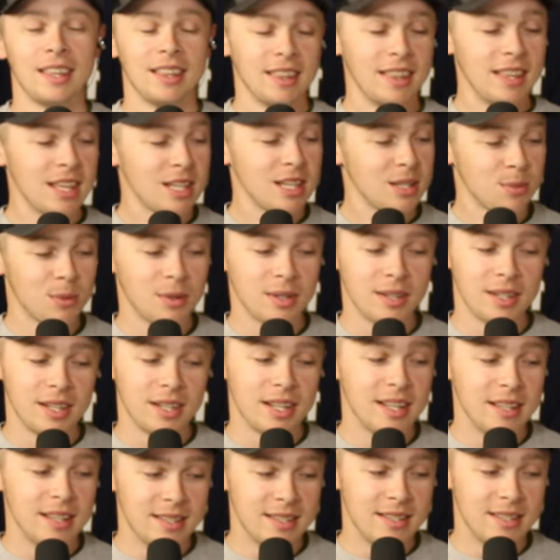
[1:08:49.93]
This one
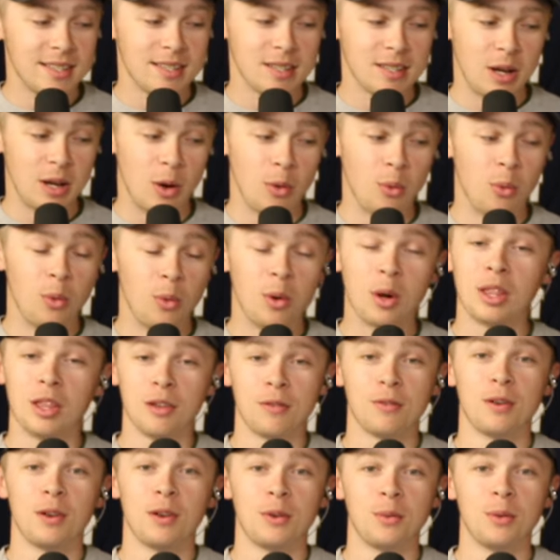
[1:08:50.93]
is a
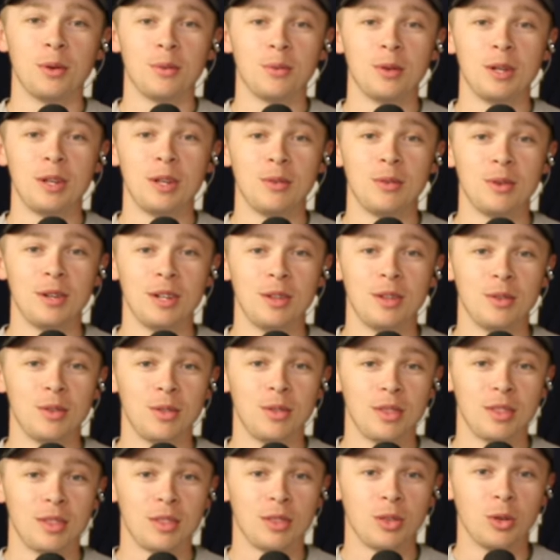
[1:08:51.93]
really fun one when you
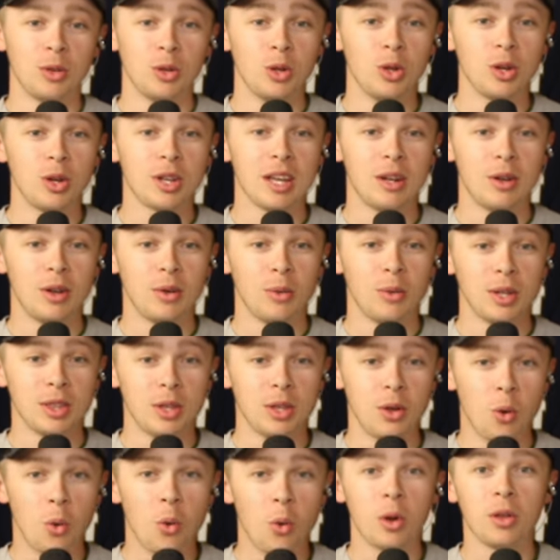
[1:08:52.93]
look at what
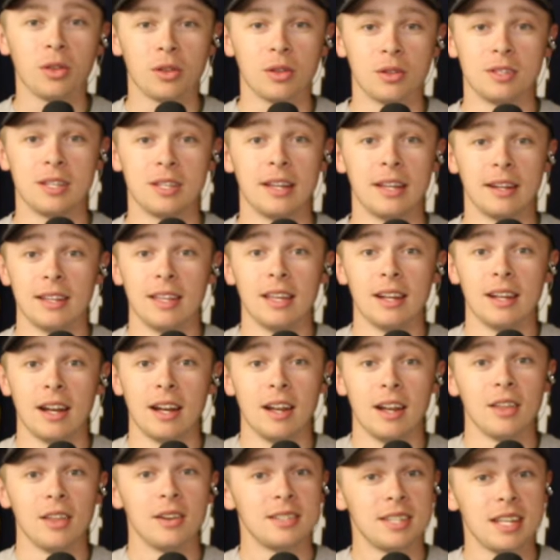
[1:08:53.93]
the Oilers did. Again,
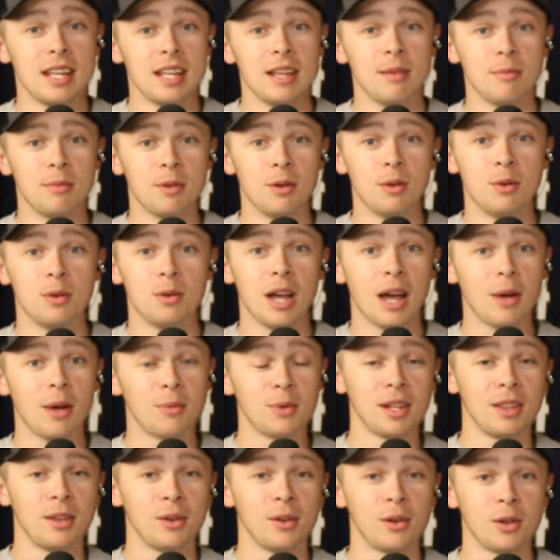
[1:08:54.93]
another team who got
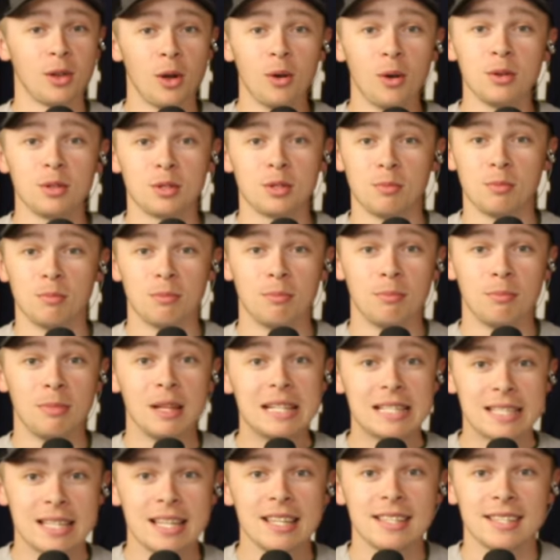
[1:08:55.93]
rid of their coach
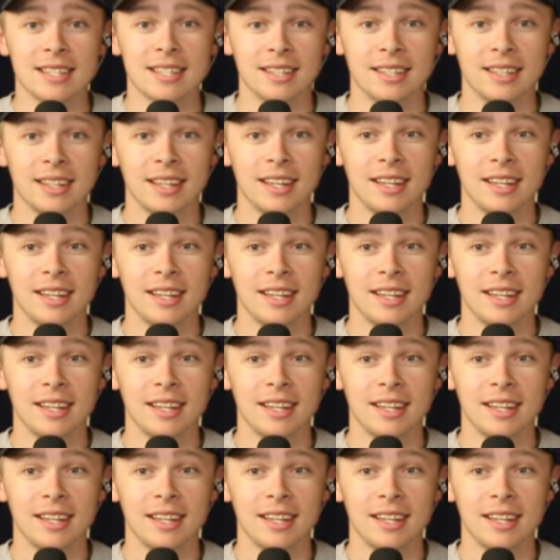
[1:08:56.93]
mid-season.